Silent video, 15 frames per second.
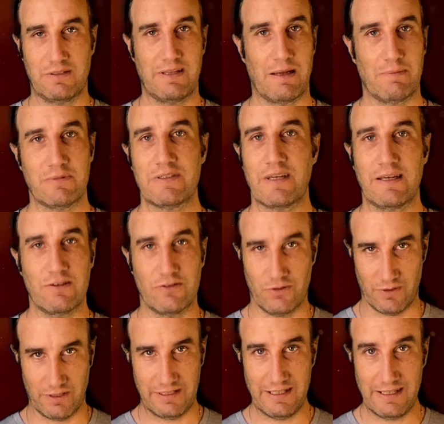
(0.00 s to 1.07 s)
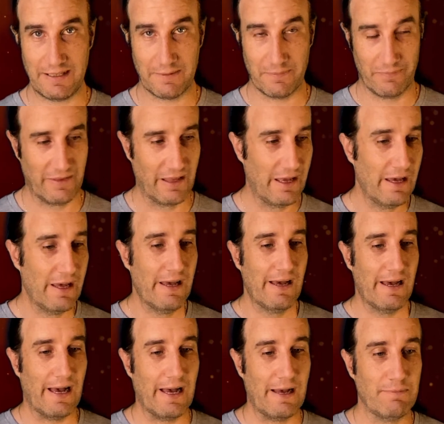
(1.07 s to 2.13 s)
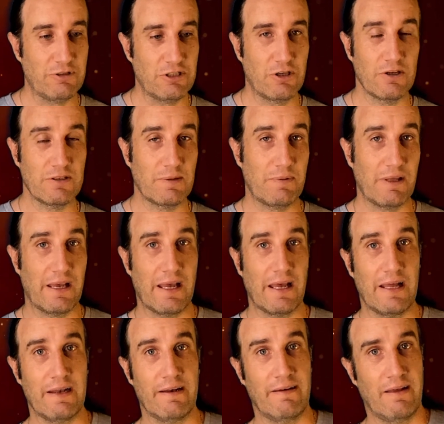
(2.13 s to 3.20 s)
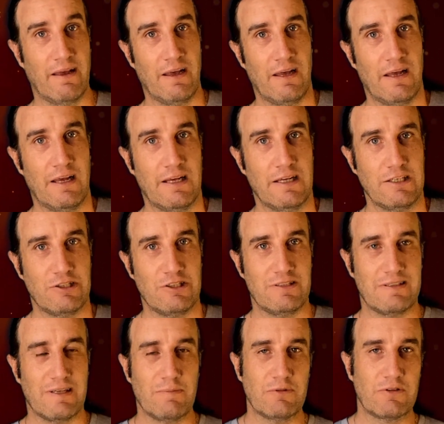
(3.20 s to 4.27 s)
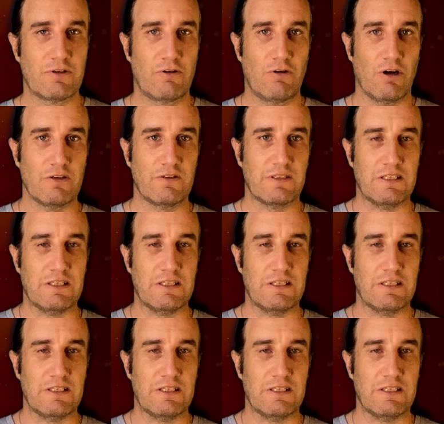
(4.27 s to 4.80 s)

the same sales all the time. Um, she goes up there and she stumbles across